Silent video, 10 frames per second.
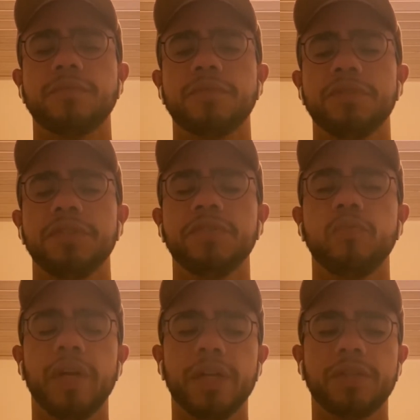And this
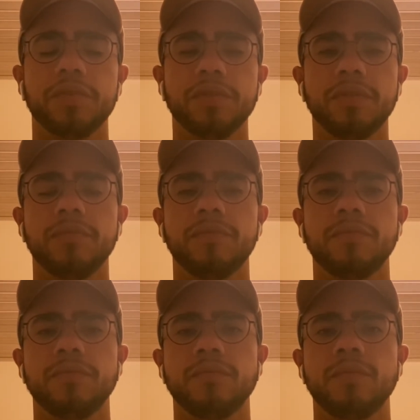reaction
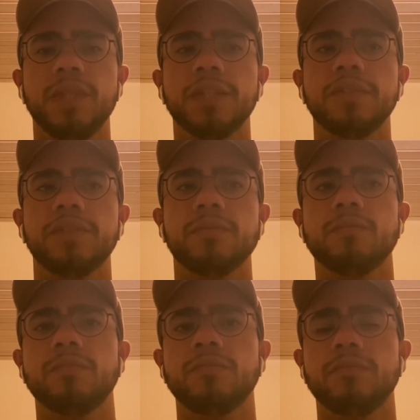is
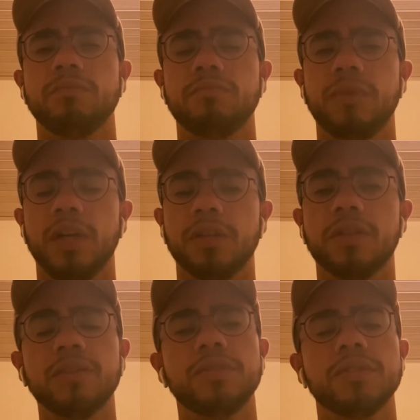
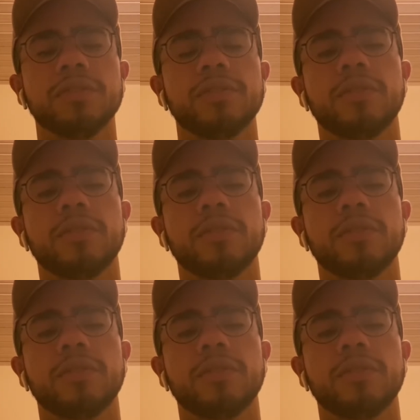unconscious,